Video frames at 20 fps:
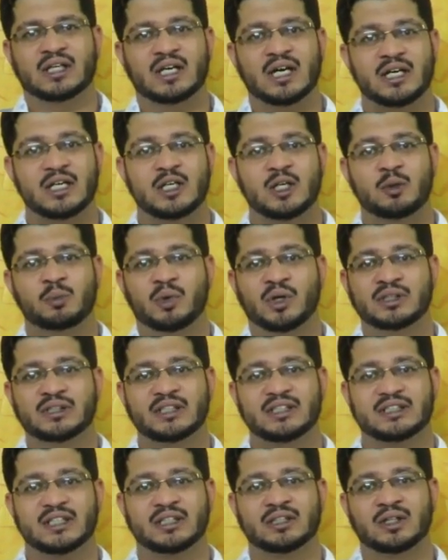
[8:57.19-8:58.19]
current
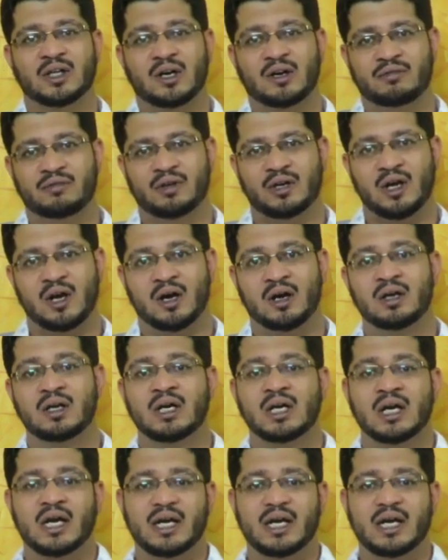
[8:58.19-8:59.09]
position of law